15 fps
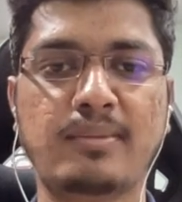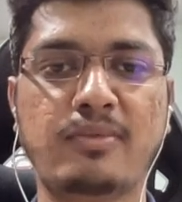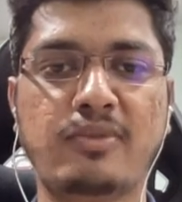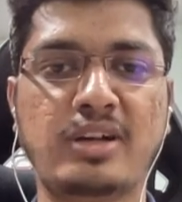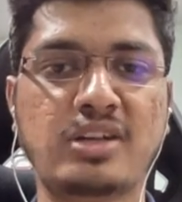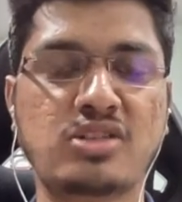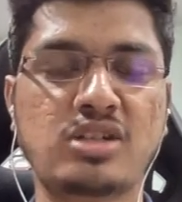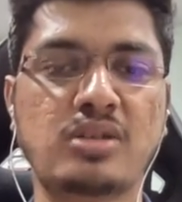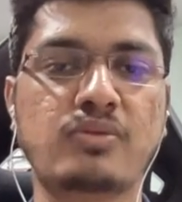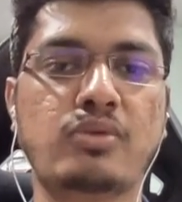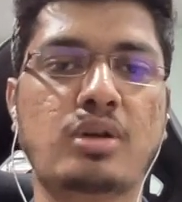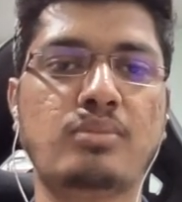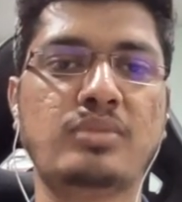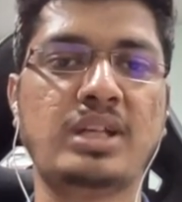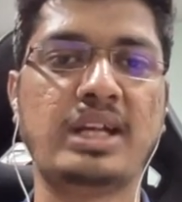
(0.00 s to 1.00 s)
function
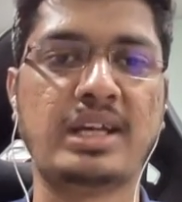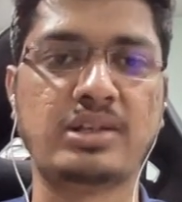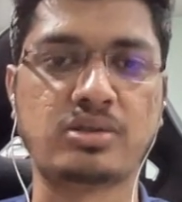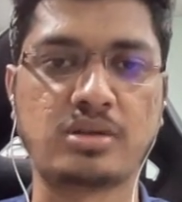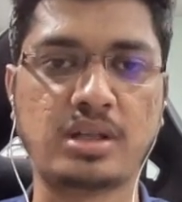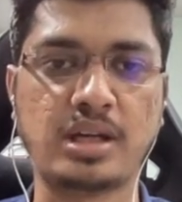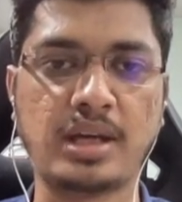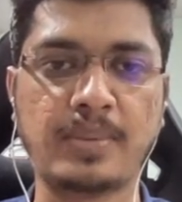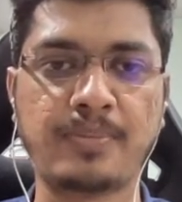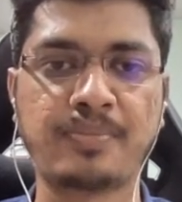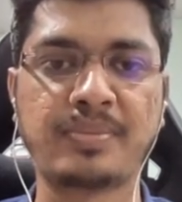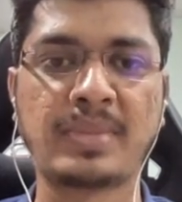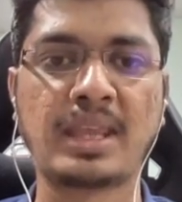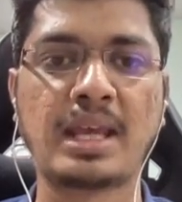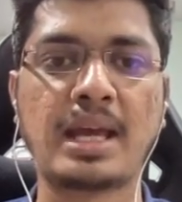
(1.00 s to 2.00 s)
from their SDK.
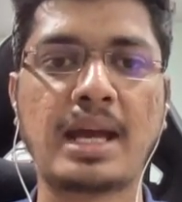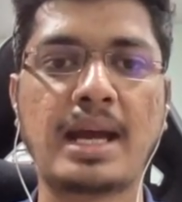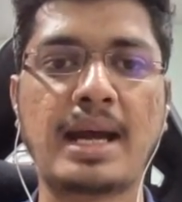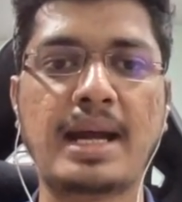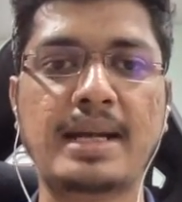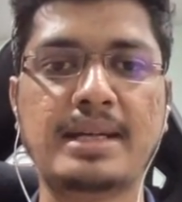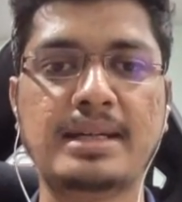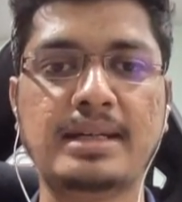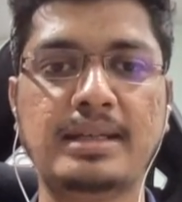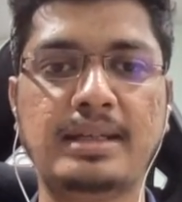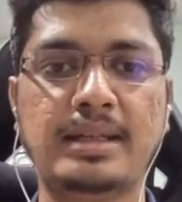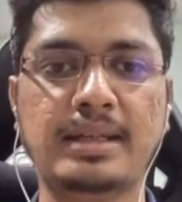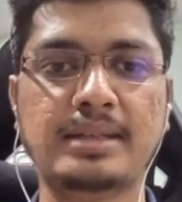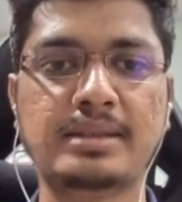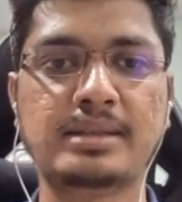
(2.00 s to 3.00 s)
And
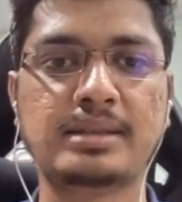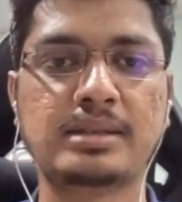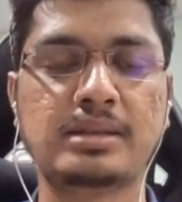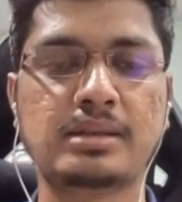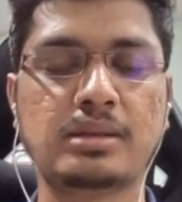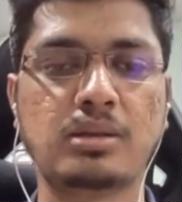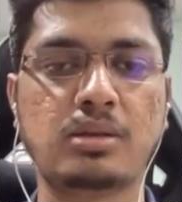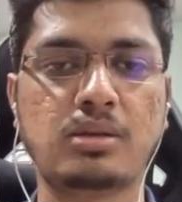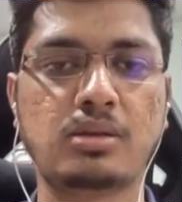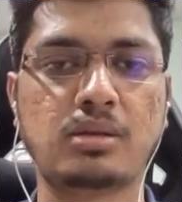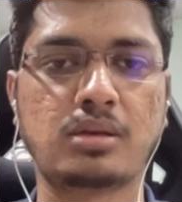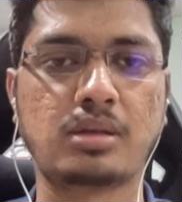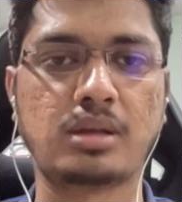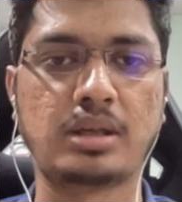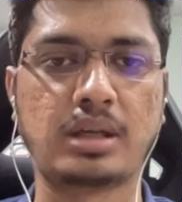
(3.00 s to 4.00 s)
this,
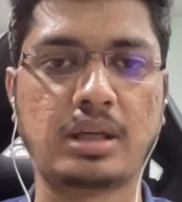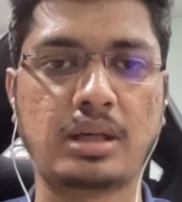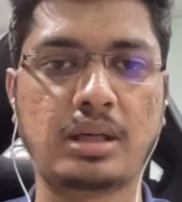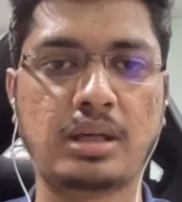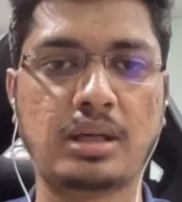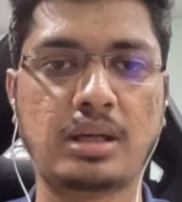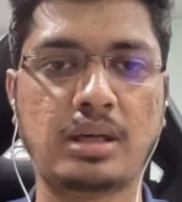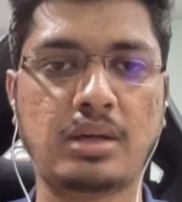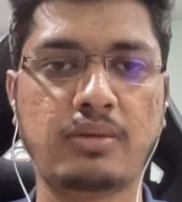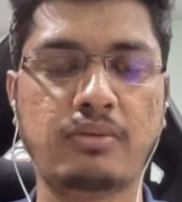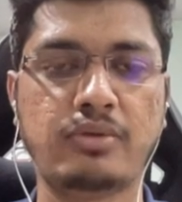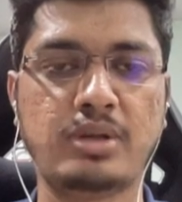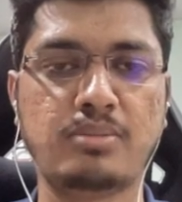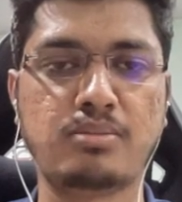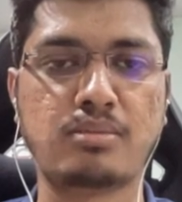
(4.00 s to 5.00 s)
okay,
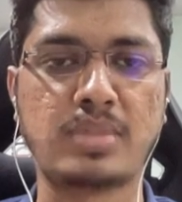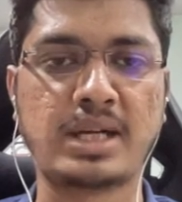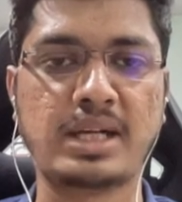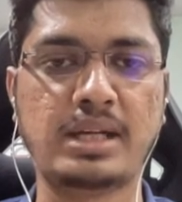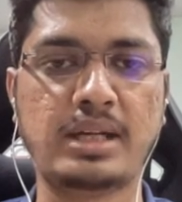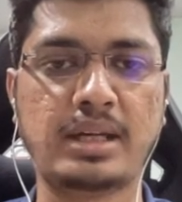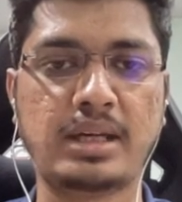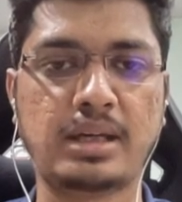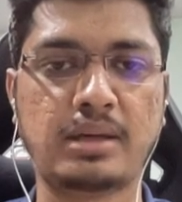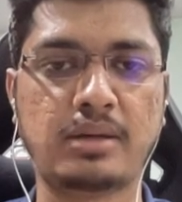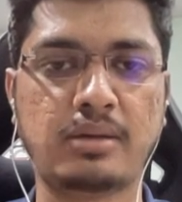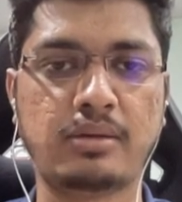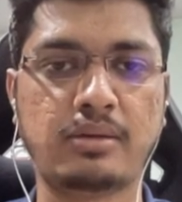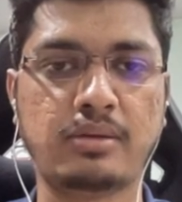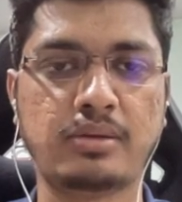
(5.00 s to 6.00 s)
we might
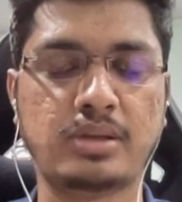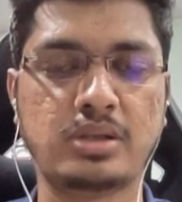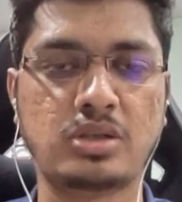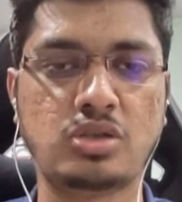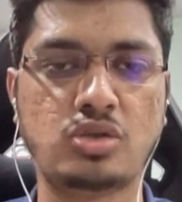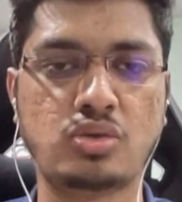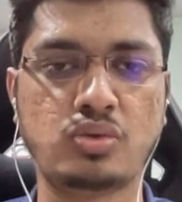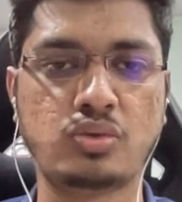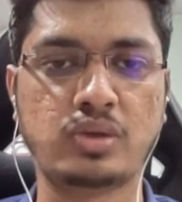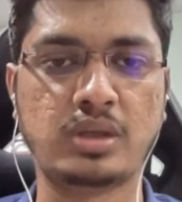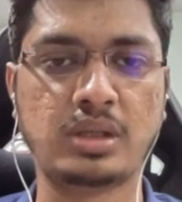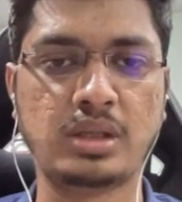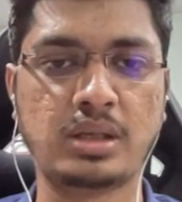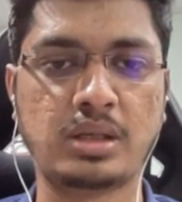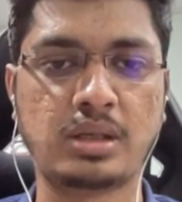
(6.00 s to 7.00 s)
have issue
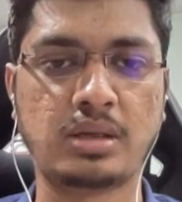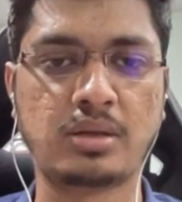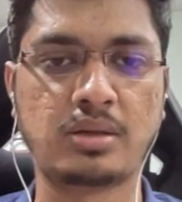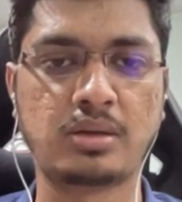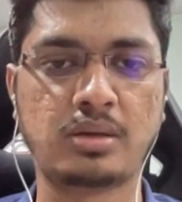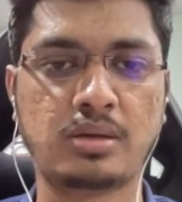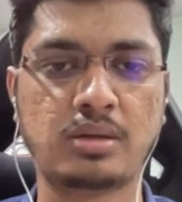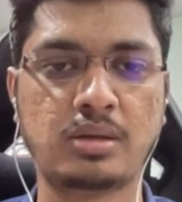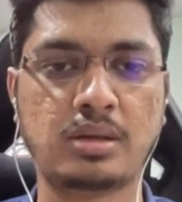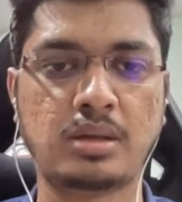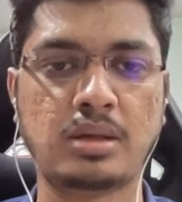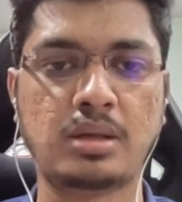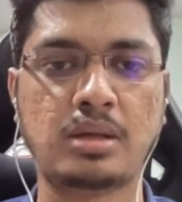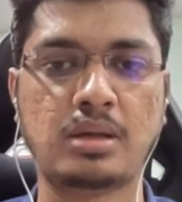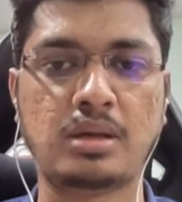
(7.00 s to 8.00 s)
here.
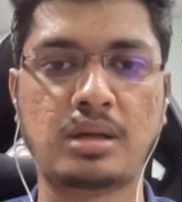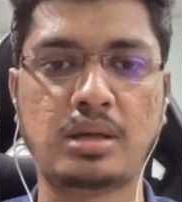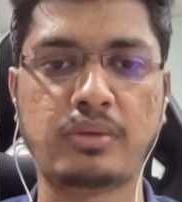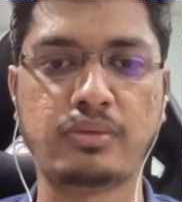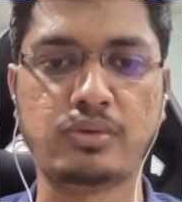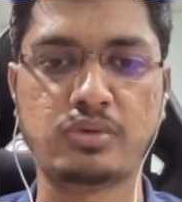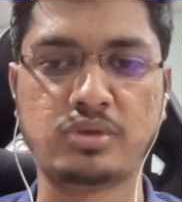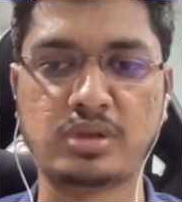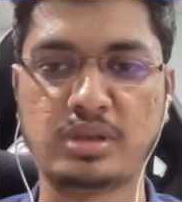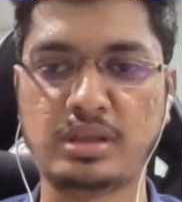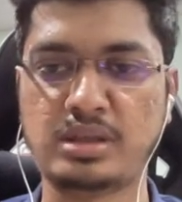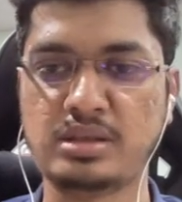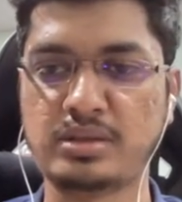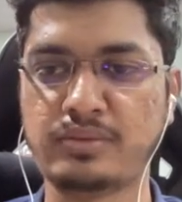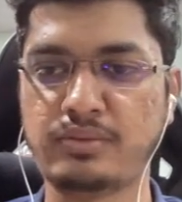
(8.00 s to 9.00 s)
Are we using
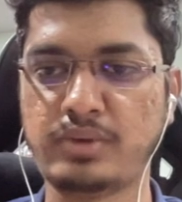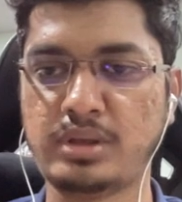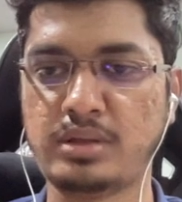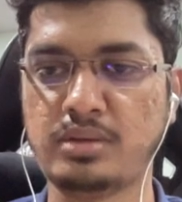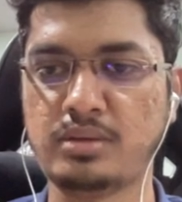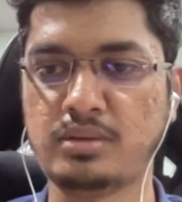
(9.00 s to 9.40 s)
it somewhere?